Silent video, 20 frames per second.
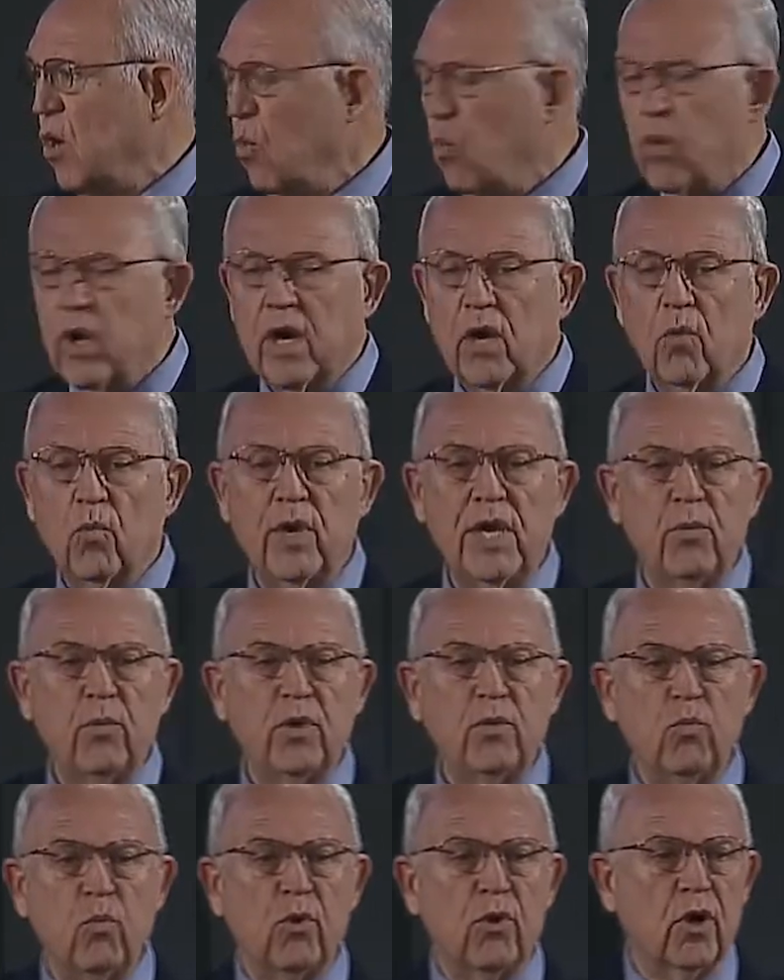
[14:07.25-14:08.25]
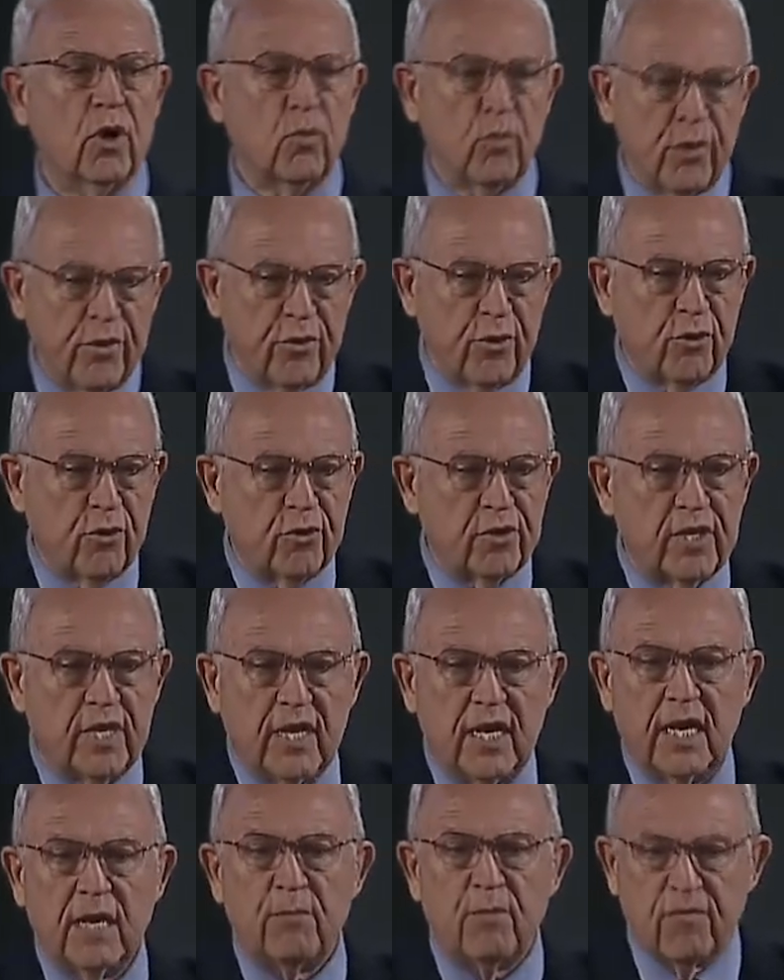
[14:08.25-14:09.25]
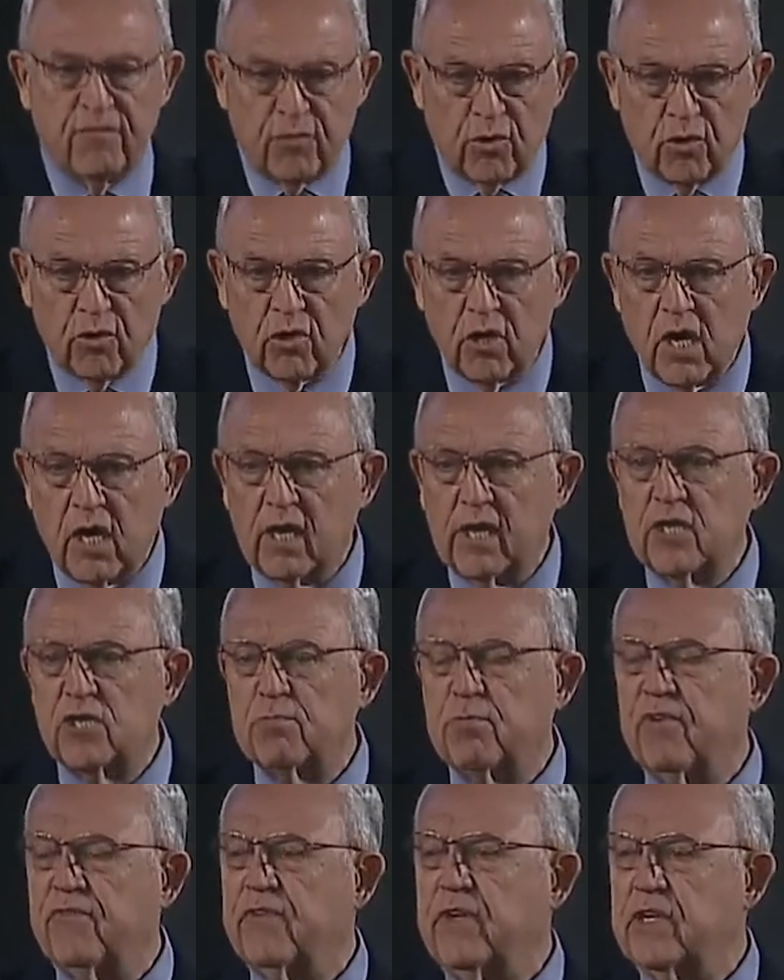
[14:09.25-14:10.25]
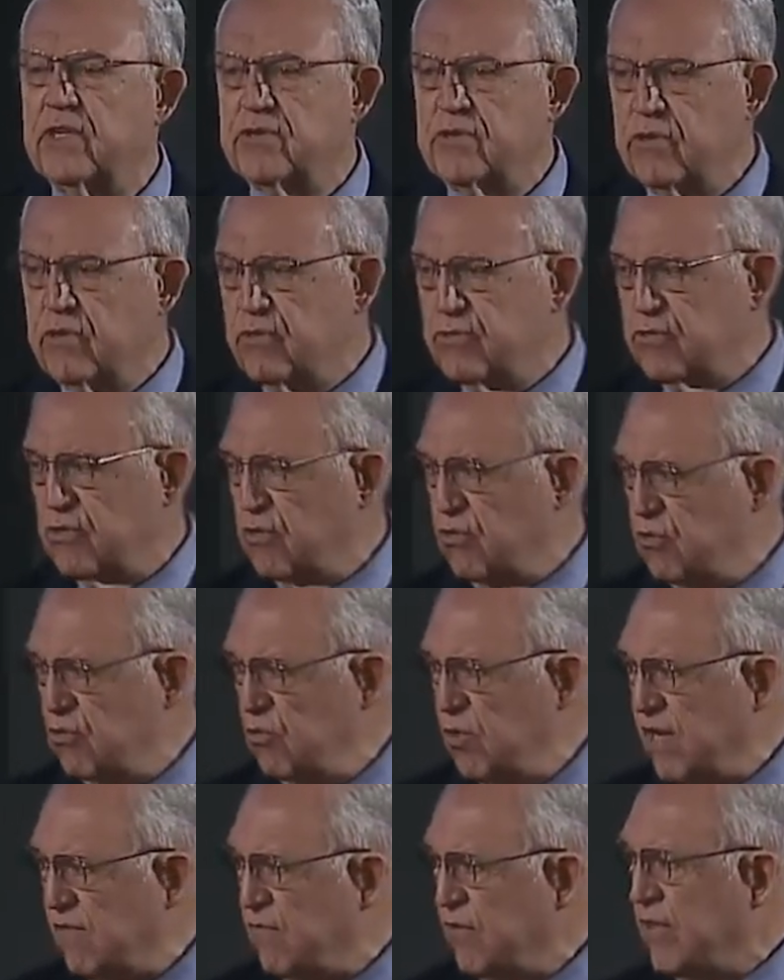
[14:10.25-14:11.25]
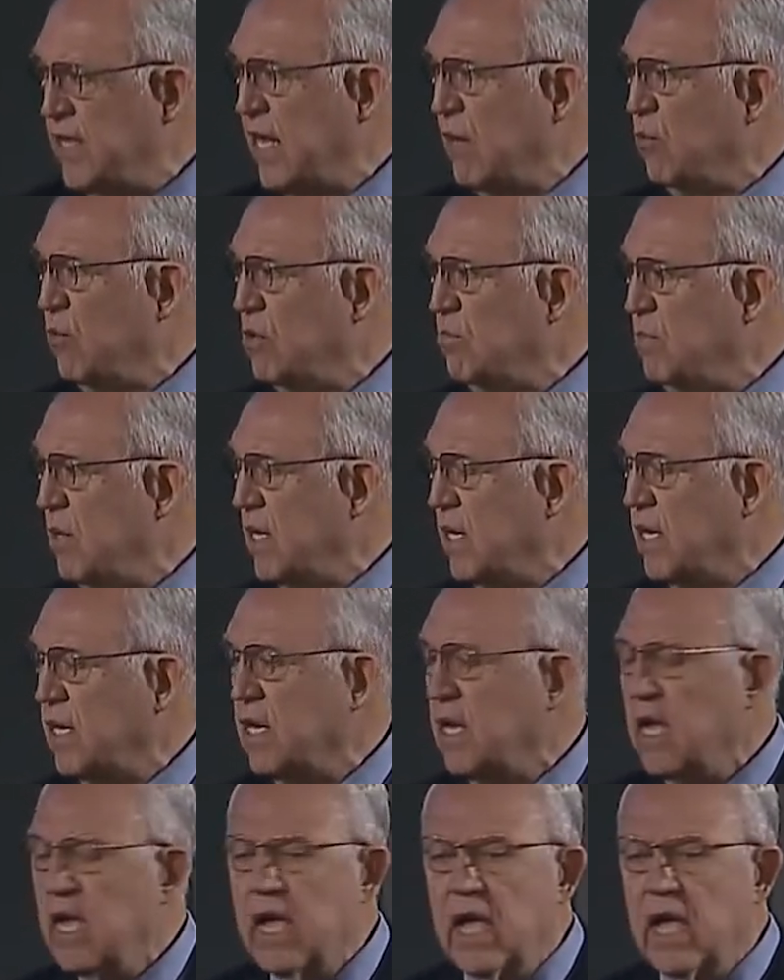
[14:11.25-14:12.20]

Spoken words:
where we would work with your team, of your college professors or whoever that would be,